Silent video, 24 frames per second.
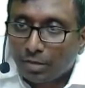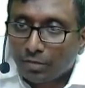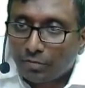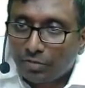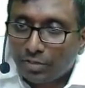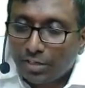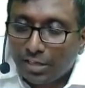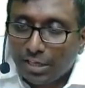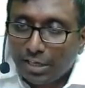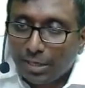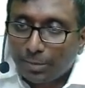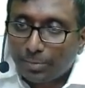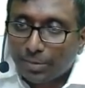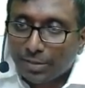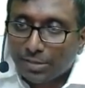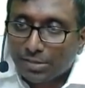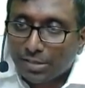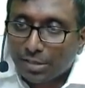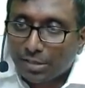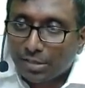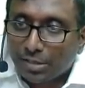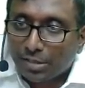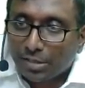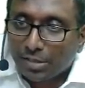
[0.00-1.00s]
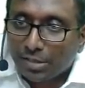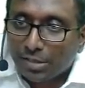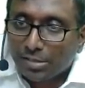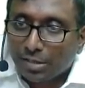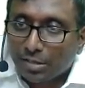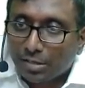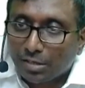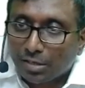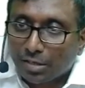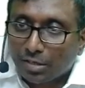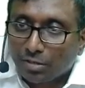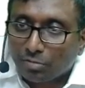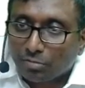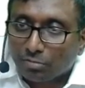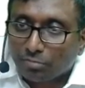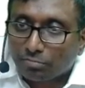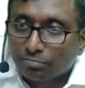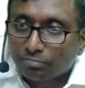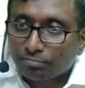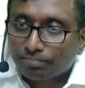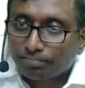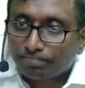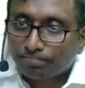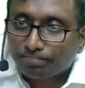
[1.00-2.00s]
Freely paisa deke chal raha hai.
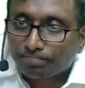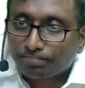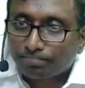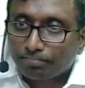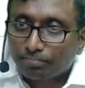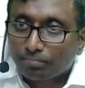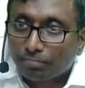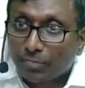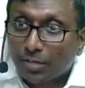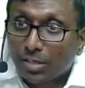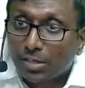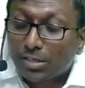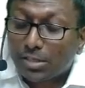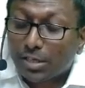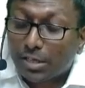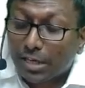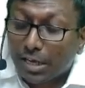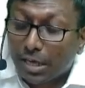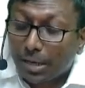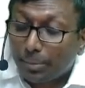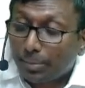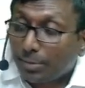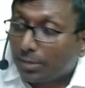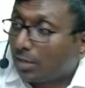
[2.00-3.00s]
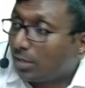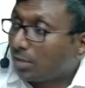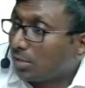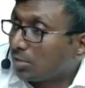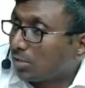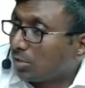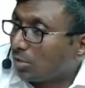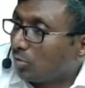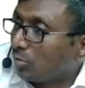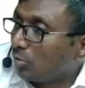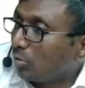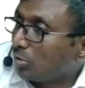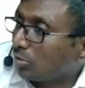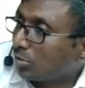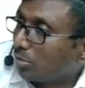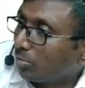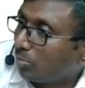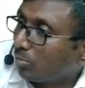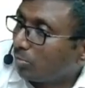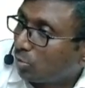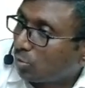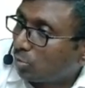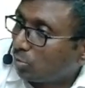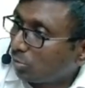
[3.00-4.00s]
It's a capital reserve you are
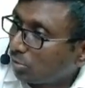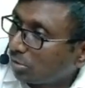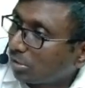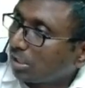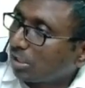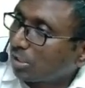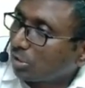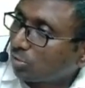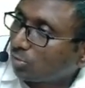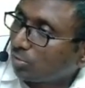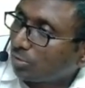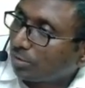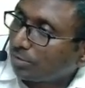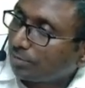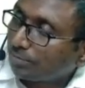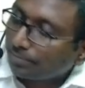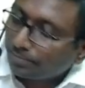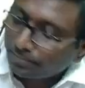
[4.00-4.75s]
supposed to transfer.